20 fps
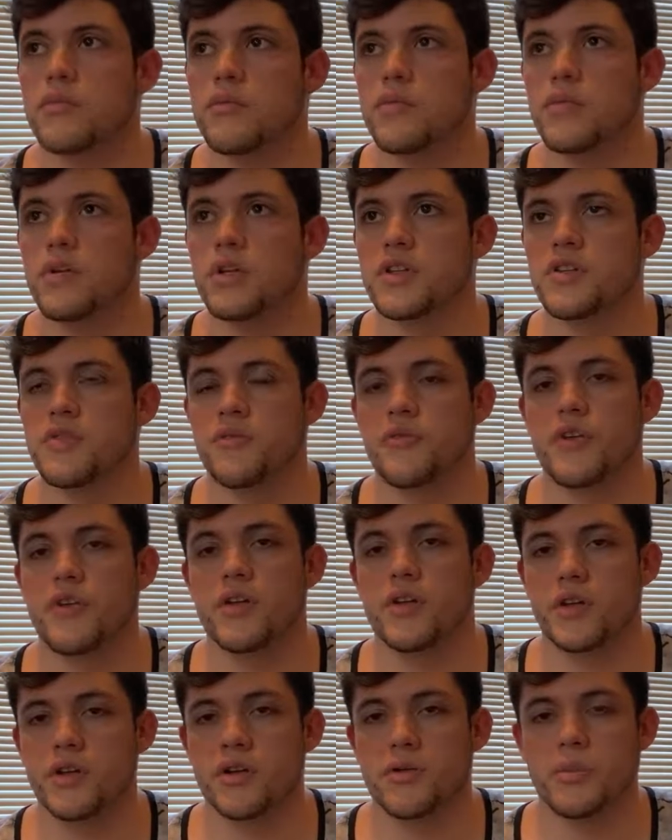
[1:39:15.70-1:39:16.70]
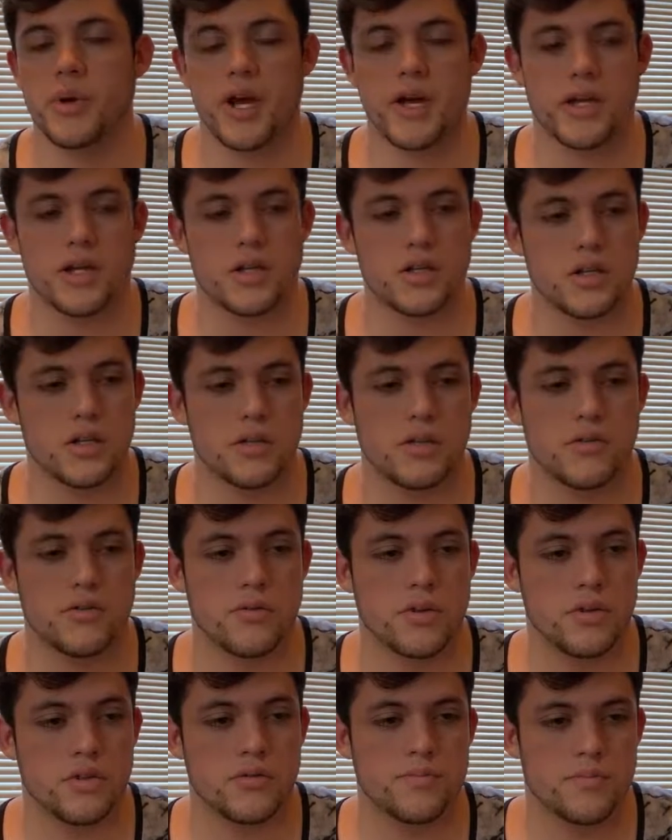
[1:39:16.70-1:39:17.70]
it's a fairly good package. I know
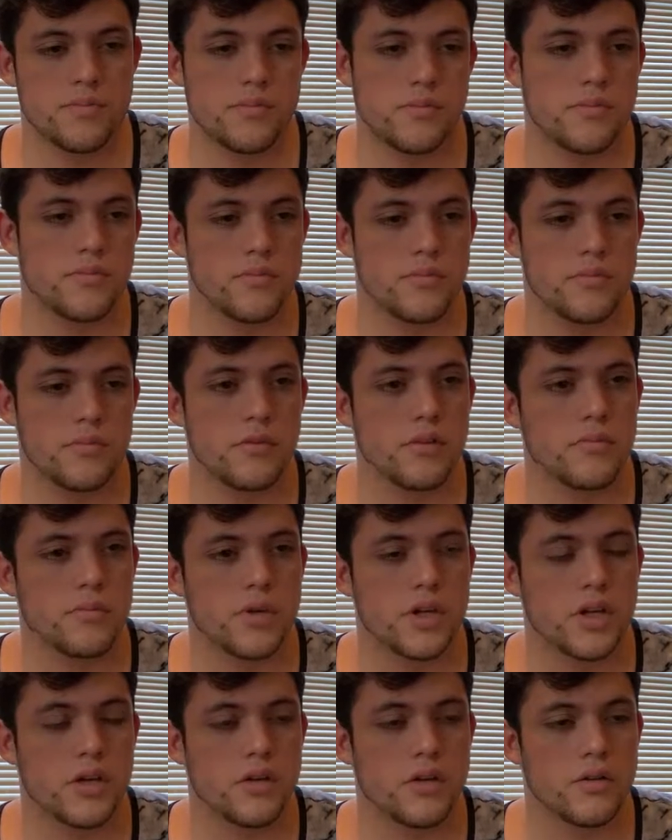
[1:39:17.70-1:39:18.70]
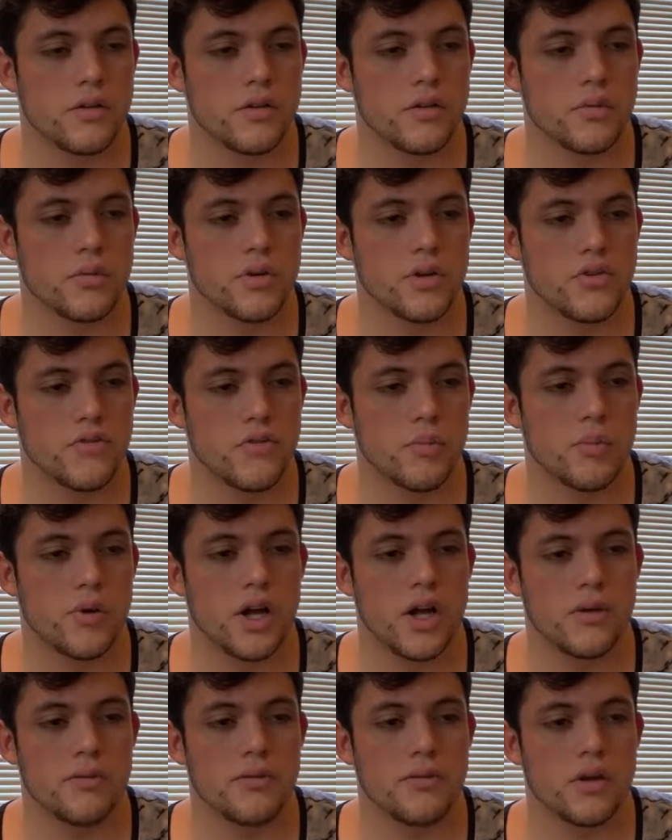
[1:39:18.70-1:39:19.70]
he's making a little bit of a
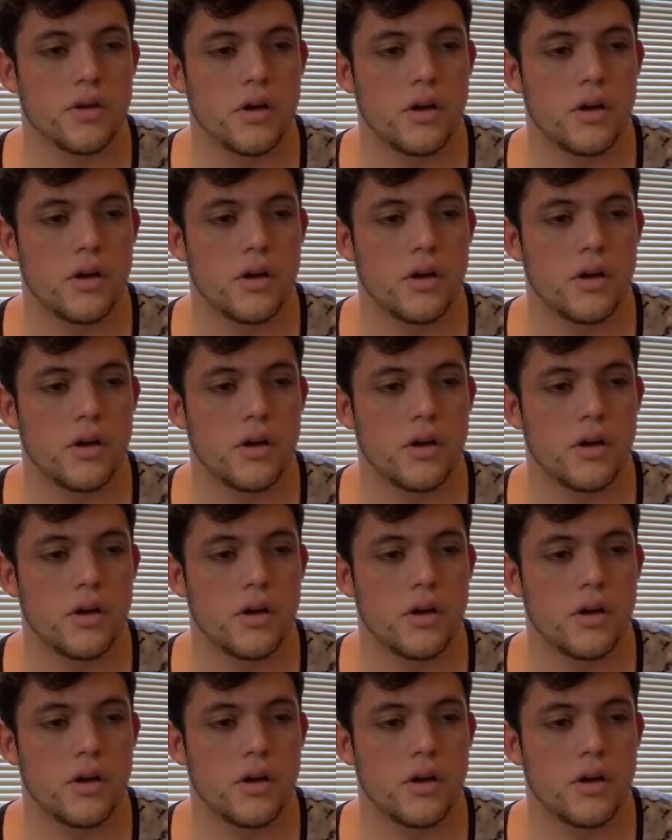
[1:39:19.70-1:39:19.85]
profit.